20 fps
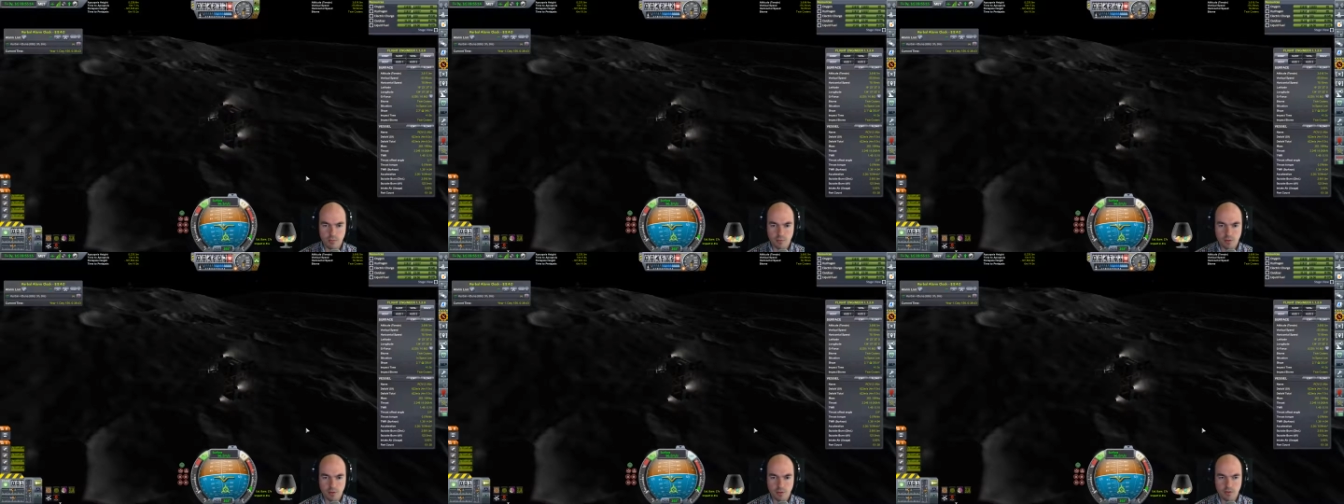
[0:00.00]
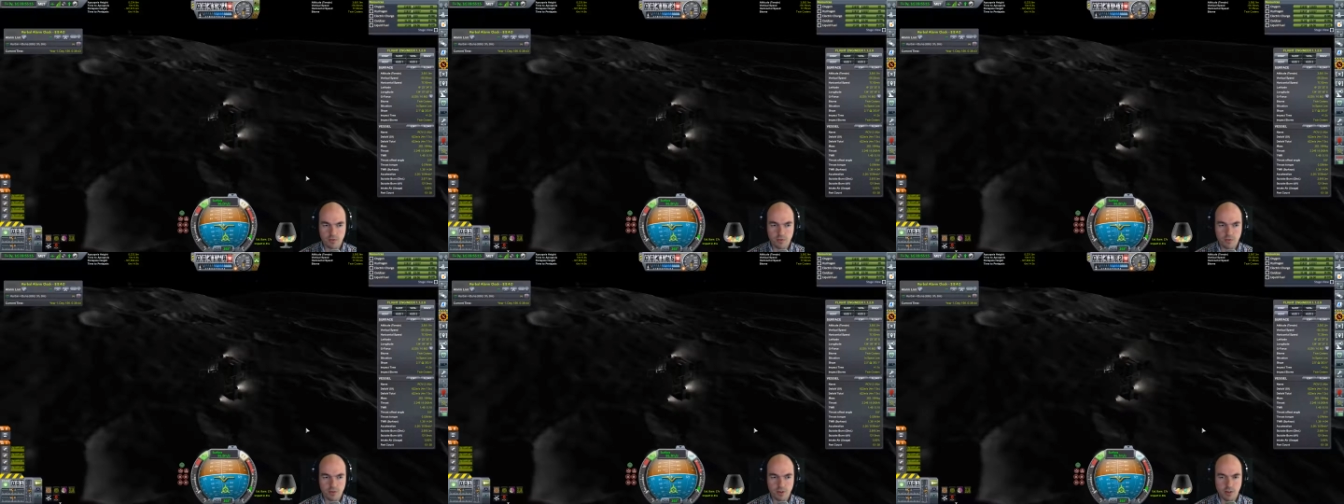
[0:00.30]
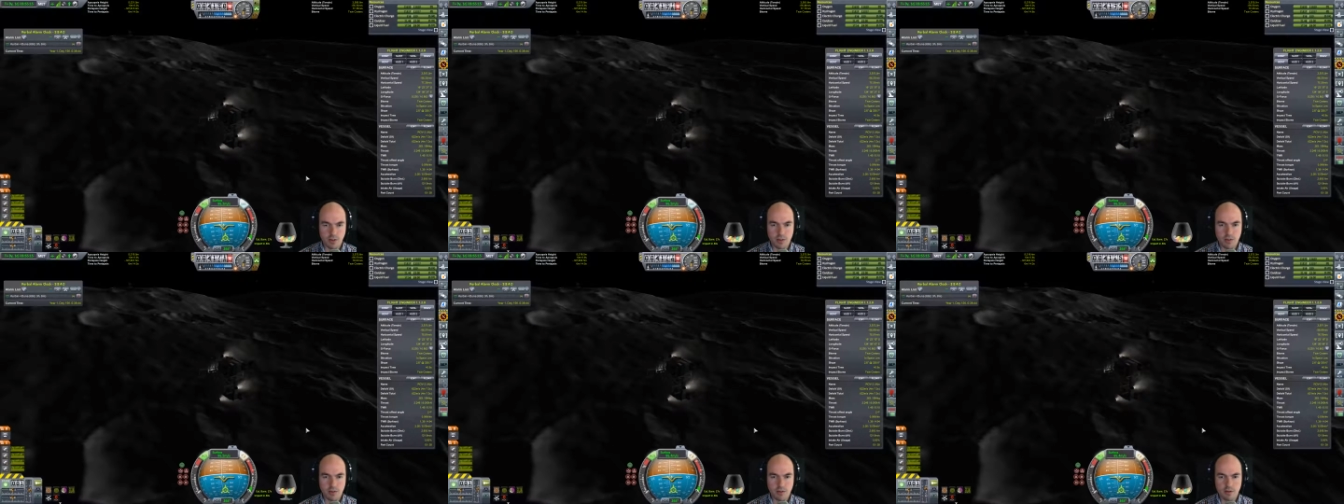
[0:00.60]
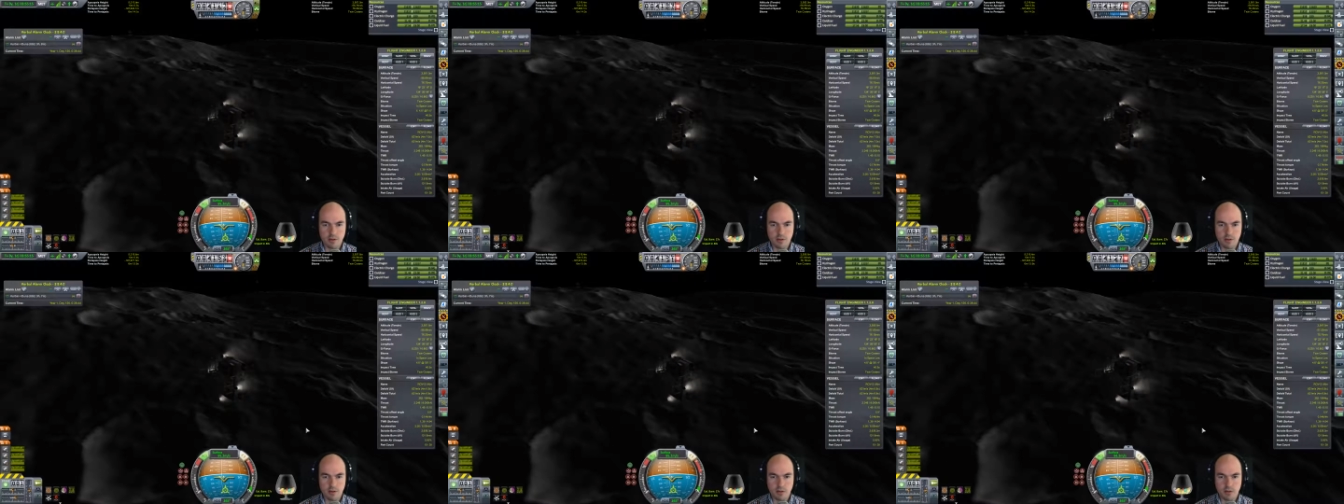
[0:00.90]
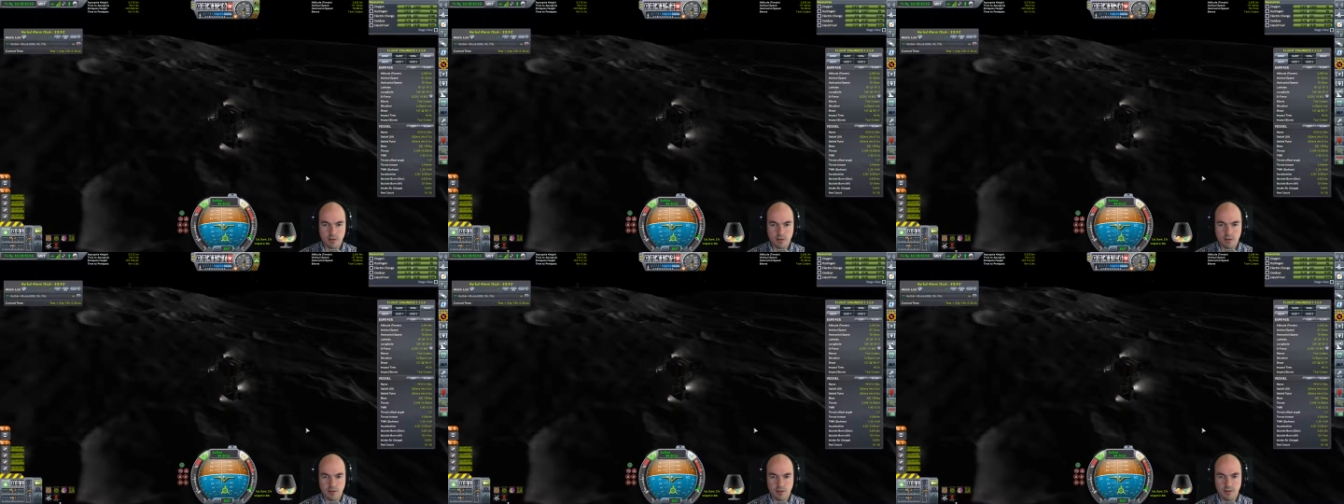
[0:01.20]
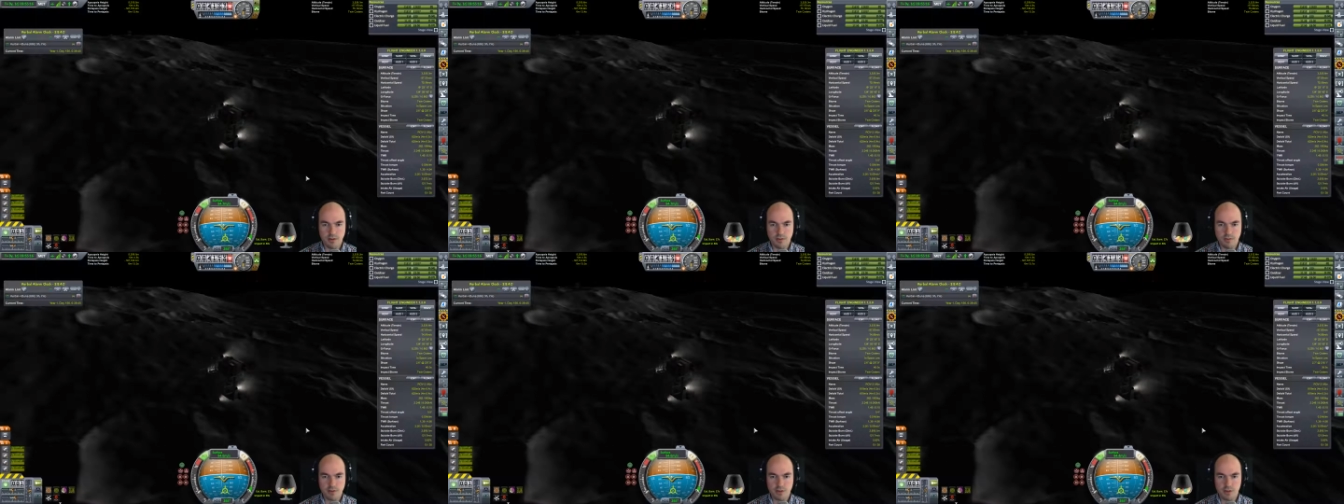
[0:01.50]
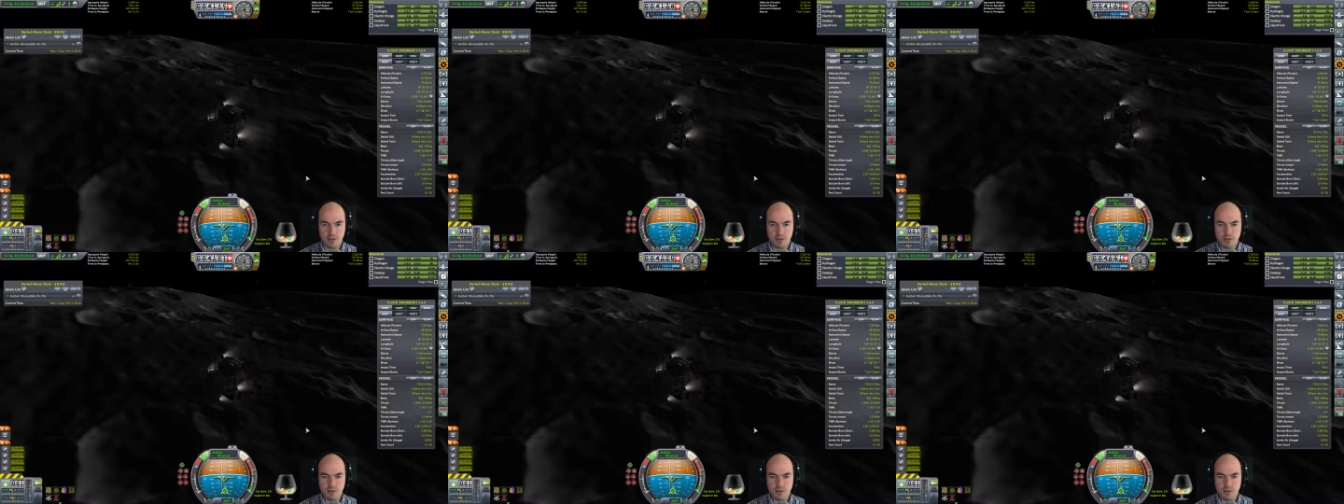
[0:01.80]
That's okay. These
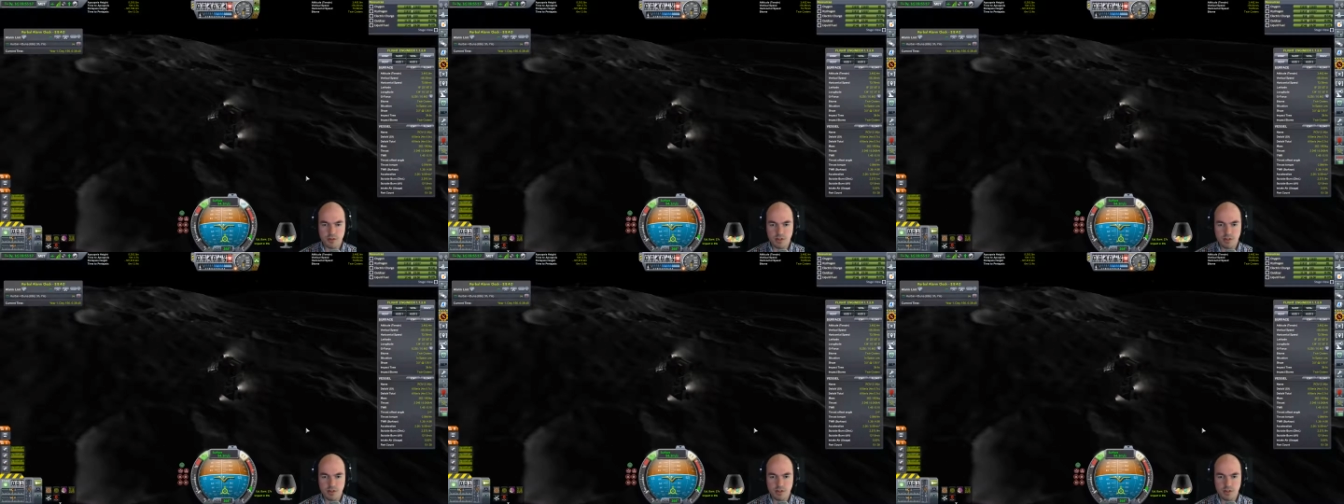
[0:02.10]
engines,